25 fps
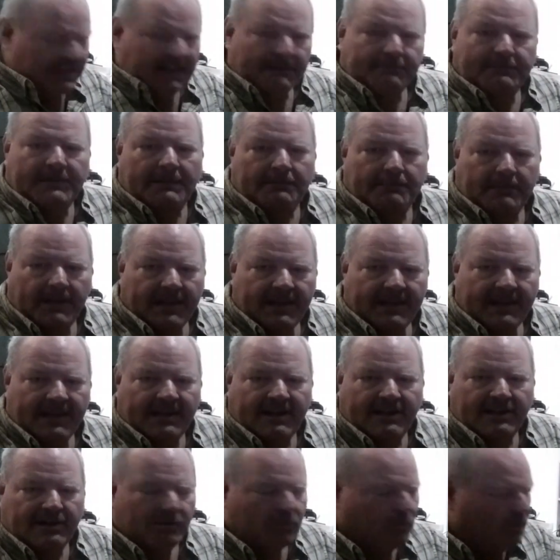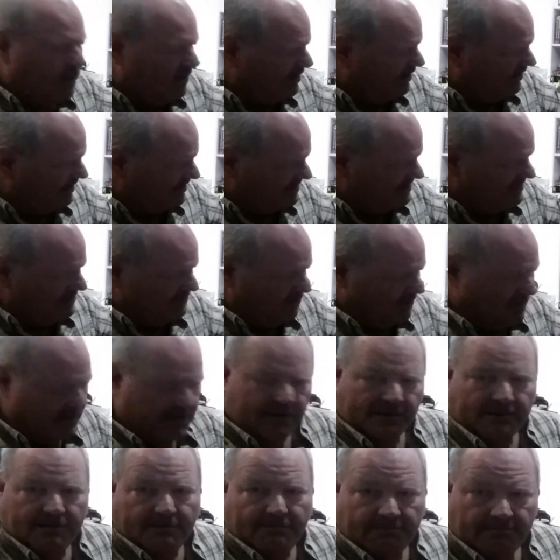an empty bay here where this is
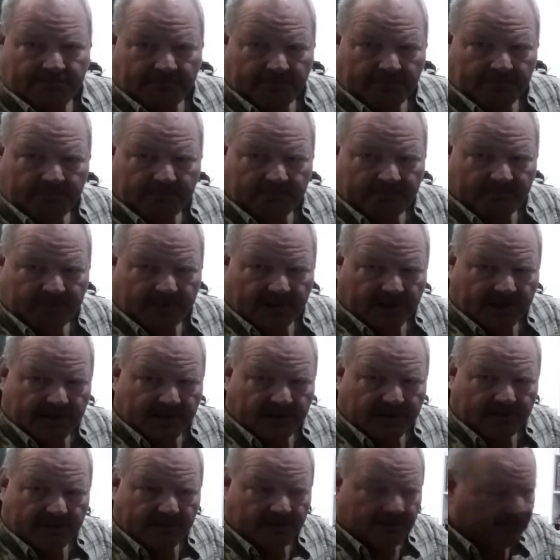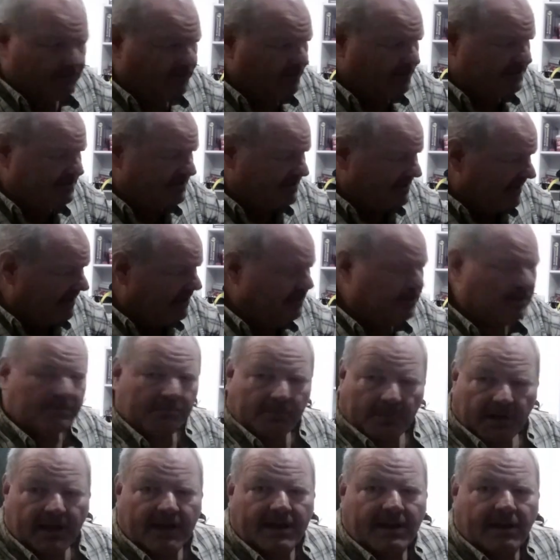where, for the standard
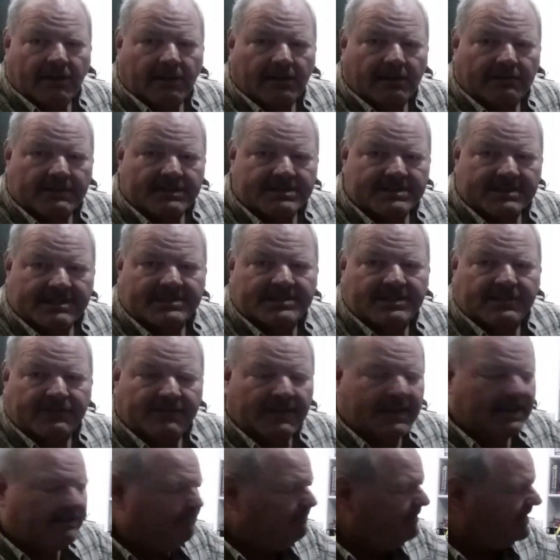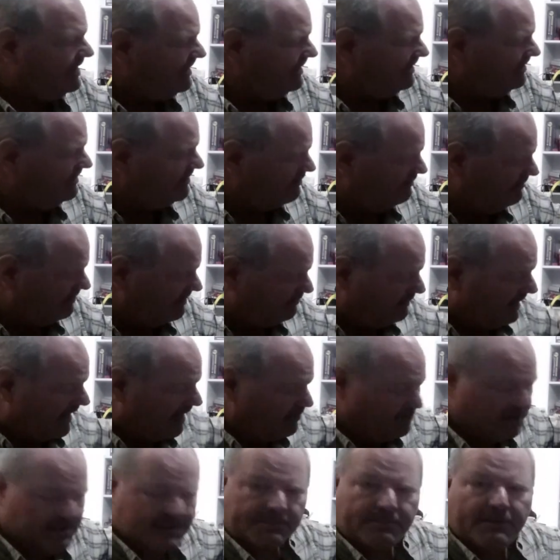model of the 605B, the
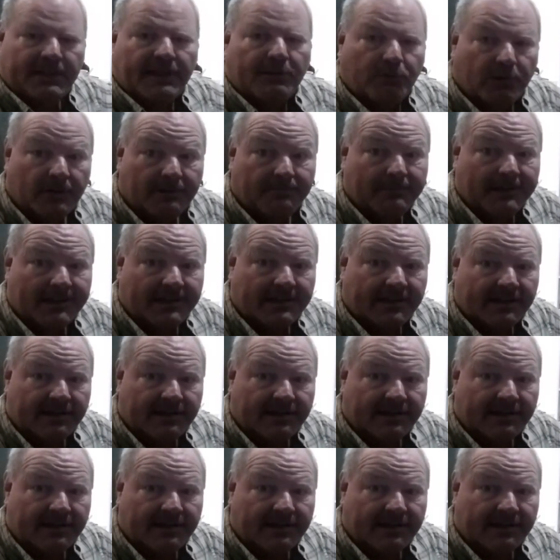power supply would have been